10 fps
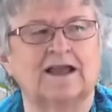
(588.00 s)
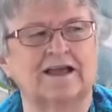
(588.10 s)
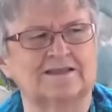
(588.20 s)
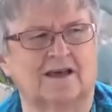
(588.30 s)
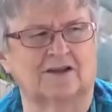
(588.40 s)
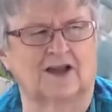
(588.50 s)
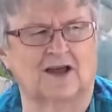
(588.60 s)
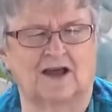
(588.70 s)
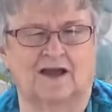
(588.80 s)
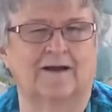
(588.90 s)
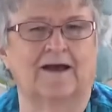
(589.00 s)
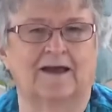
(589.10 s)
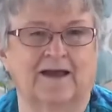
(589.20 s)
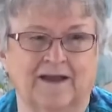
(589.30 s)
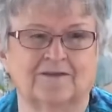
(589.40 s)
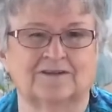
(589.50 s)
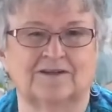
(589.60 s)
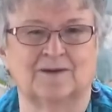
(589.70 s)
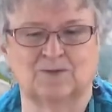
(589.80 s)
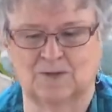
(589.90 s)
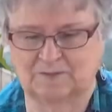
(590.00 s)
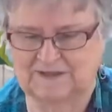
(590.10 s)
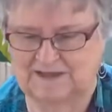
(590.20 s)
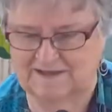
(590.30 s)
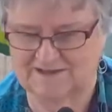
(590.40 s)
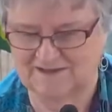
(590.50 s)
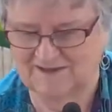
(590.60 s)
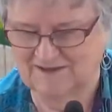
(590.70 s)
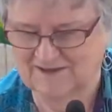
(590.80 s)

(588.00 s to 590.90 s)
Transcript: It's a heck of a lot more planets.